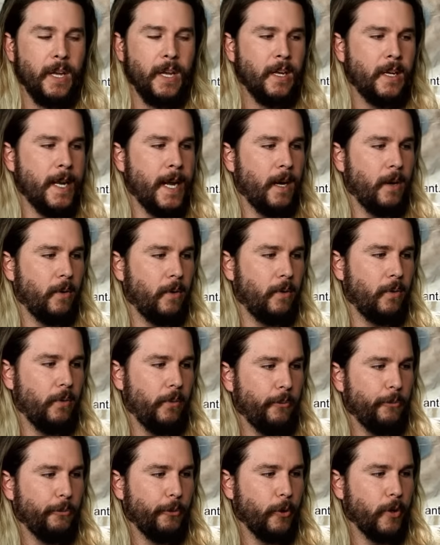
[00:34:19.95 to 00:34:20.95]
Now,
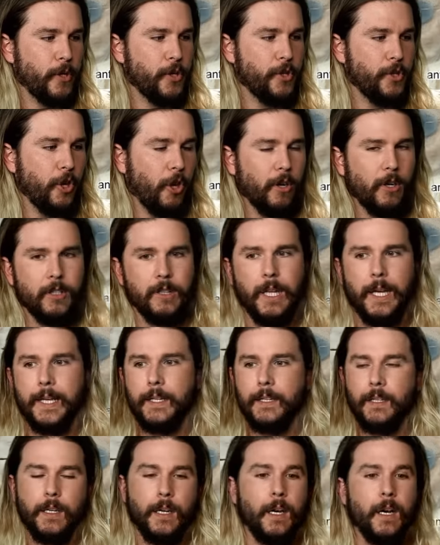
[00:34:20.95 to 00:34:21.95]
for a shark
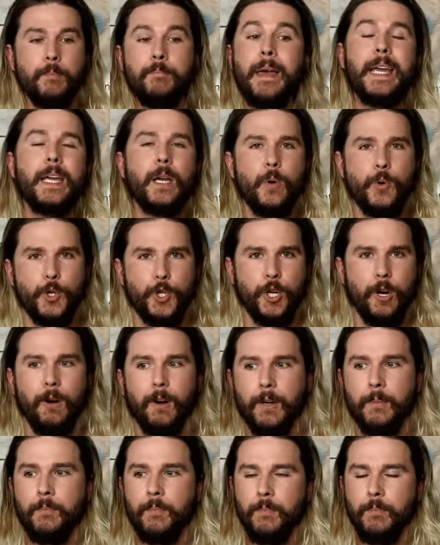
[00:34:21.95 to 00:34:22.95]
like a uh, Mako shark,
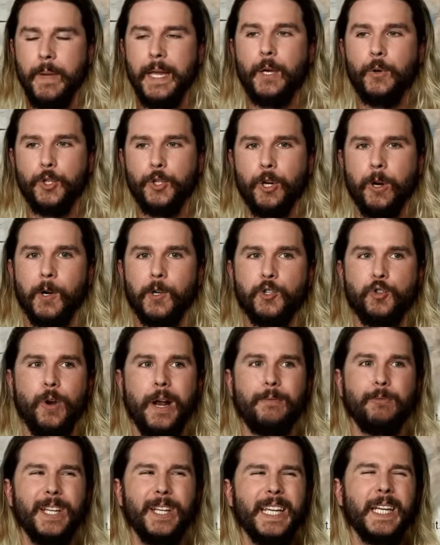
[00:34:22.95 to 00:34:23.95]
Mako sharks
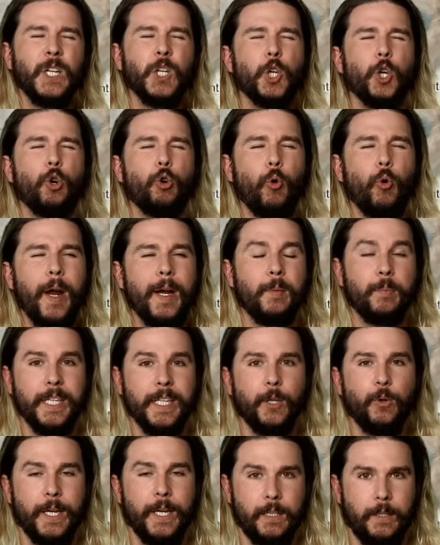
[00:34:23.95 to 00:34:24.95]
travel incredibly
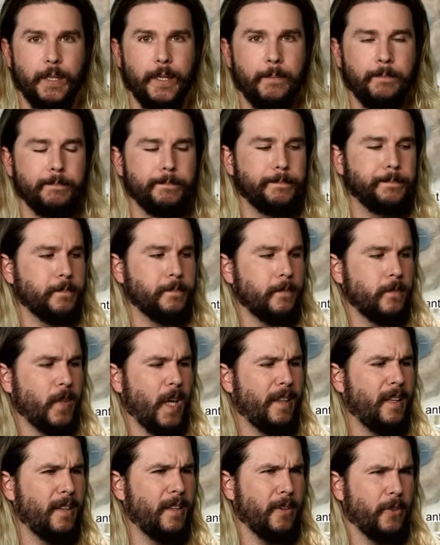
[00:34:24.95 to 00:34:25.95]
quickly. I
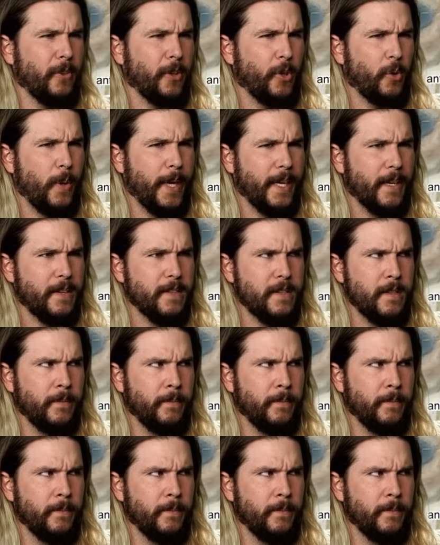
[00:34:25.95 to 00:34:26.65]
think they're the quickest.